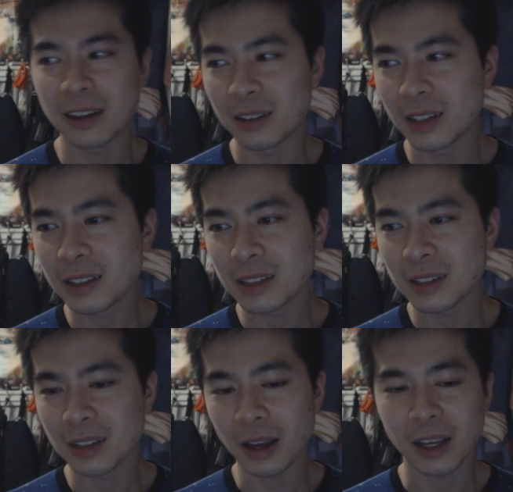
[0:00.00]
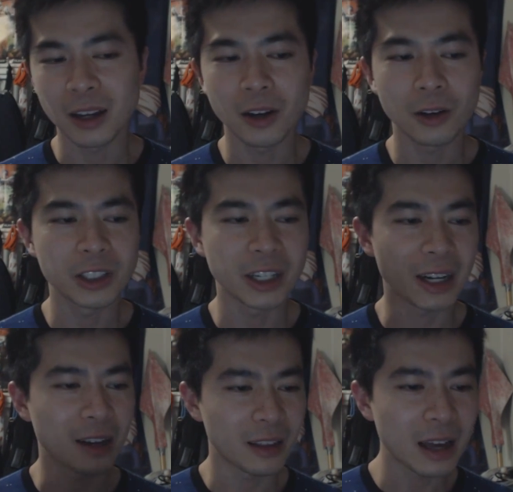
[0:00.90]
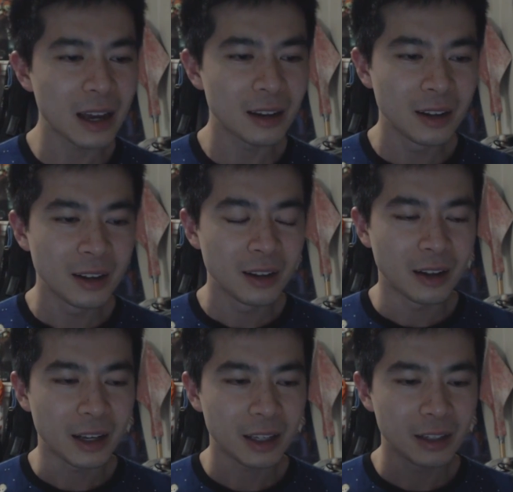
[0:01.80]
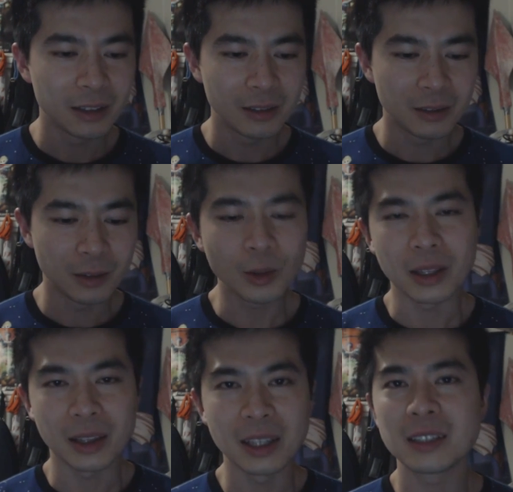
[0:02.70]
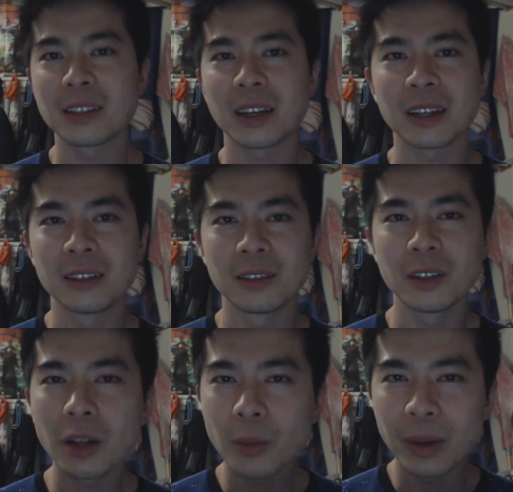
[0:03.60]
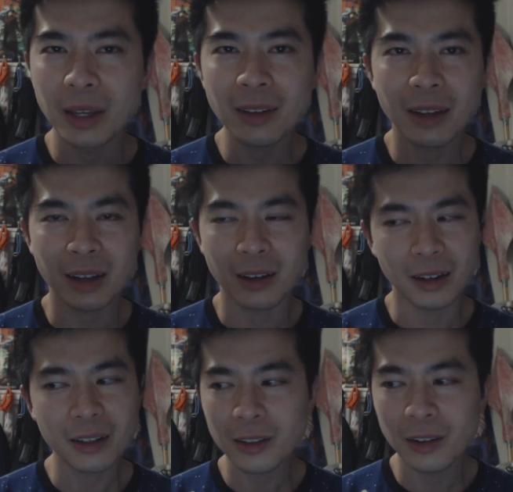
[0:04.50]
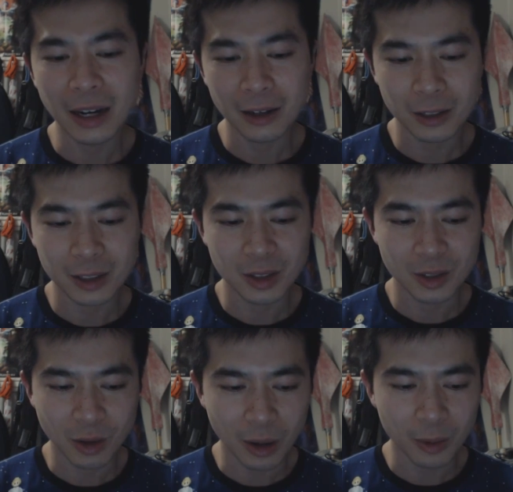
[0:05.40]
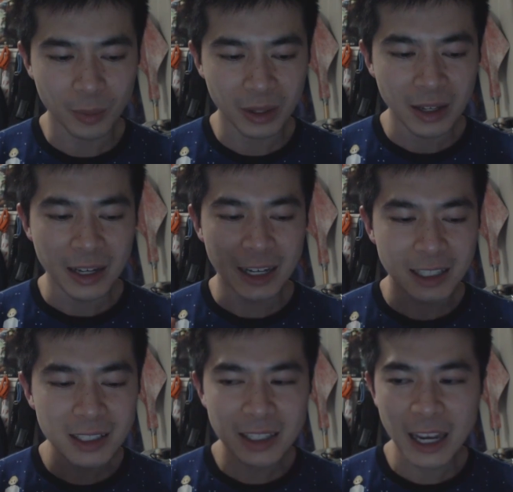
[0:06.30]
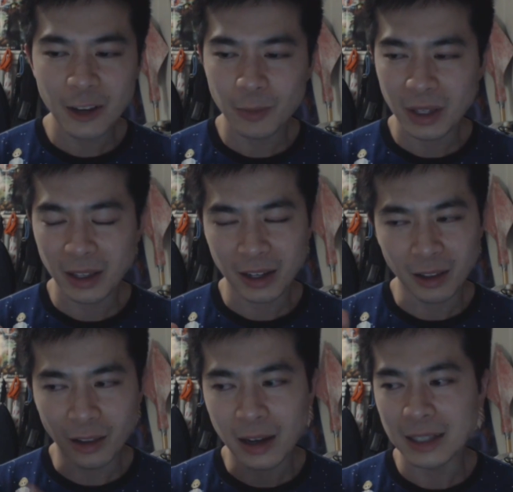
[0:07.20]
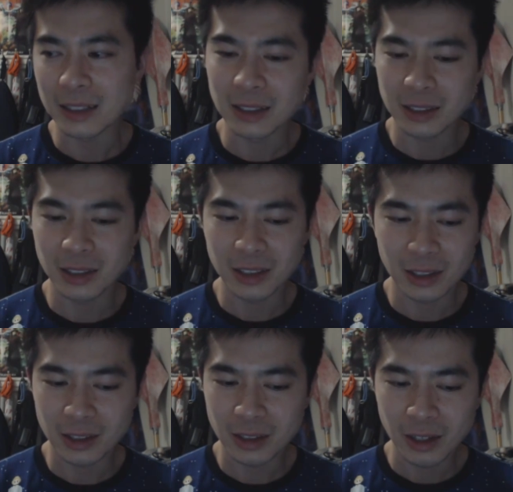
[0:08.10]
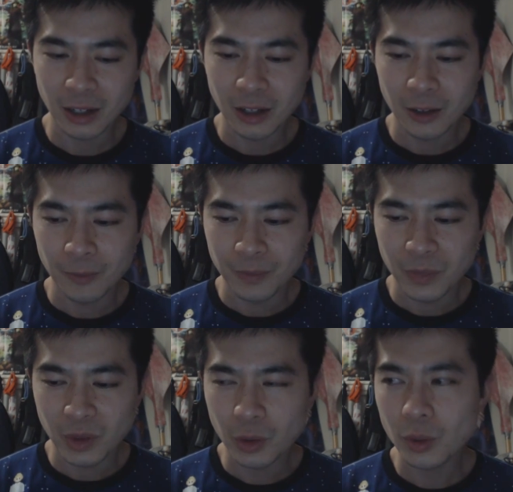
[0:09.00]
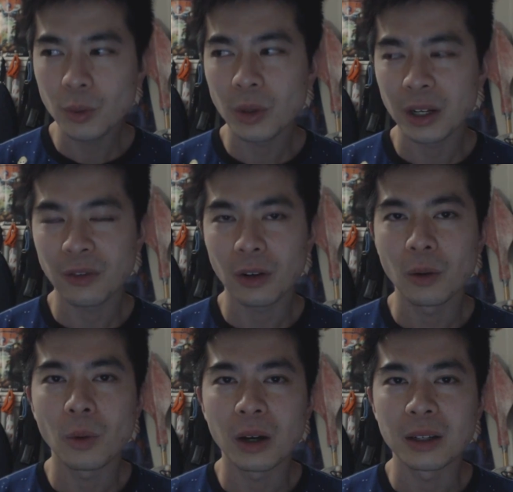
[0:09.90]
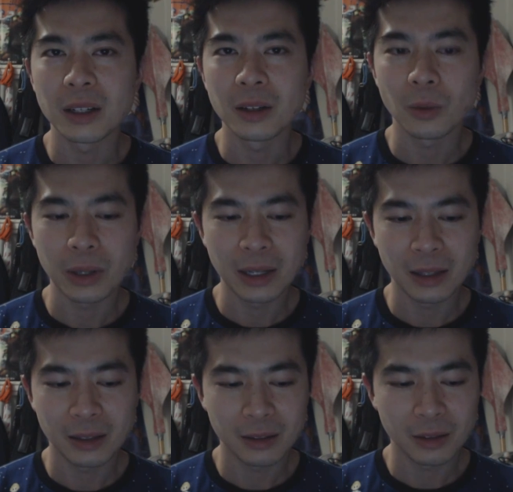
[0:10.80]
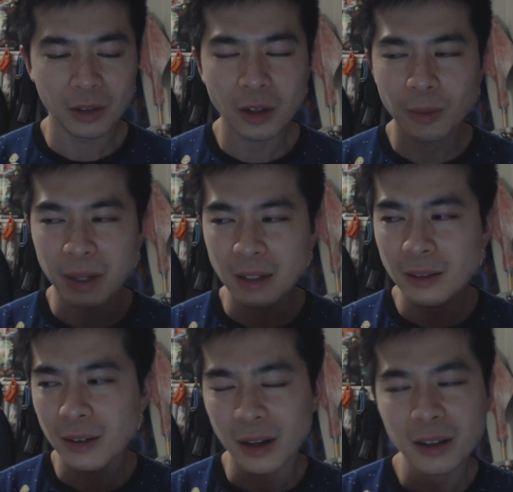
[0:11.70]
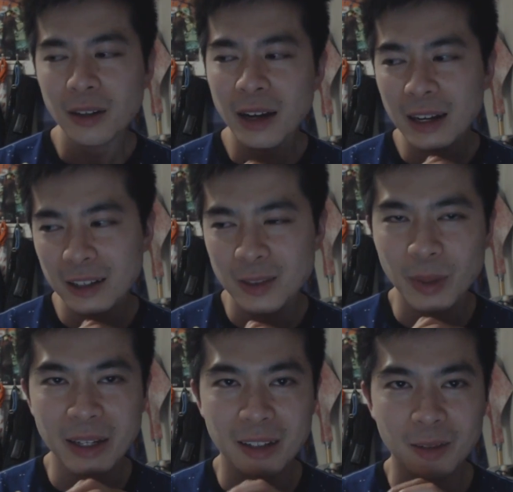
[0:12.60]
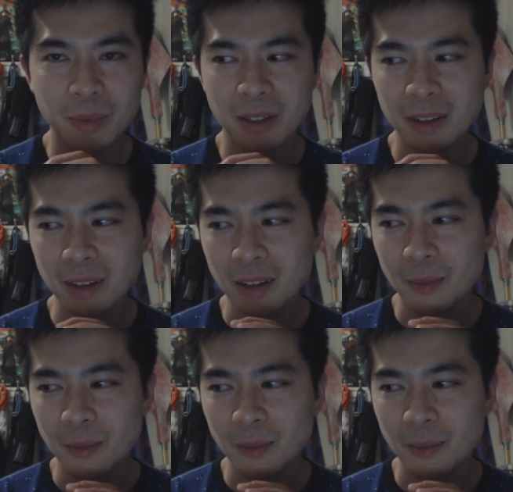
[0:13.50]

out this, I can go check out that, I can look at this, I can, you know what I mean? Like, I don't know how to describe it, but it just gave me like a license to just do whatever I want in a way that, you know what I mean? I don't know how to explain it, but